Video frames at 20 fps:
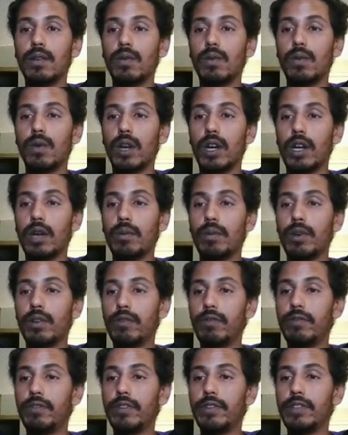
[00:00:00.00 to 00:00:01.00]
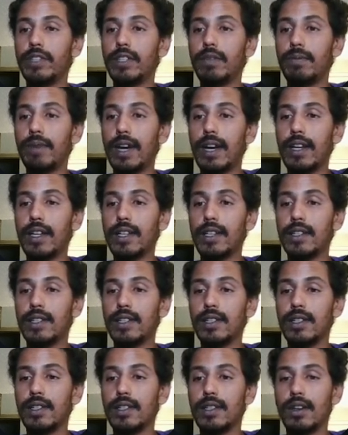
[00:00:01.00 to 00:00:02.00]
we're going to put 15 Matic
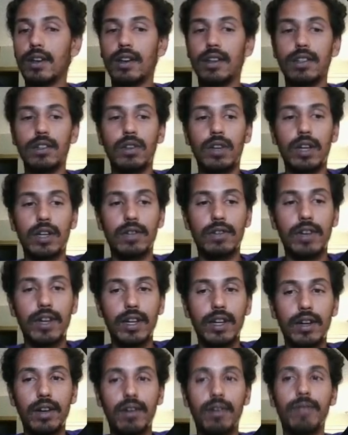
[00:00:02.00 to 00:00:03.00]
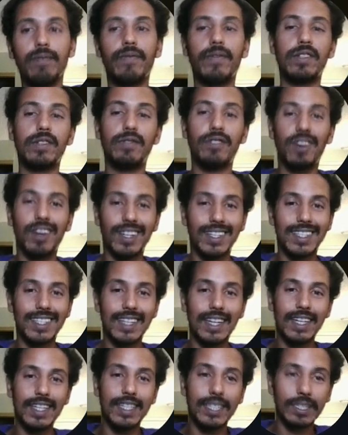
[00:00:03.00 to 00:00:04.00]
into this contract right here. It's very
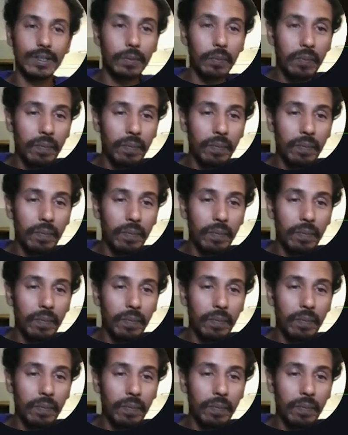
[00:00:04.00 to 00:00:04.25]
exciting.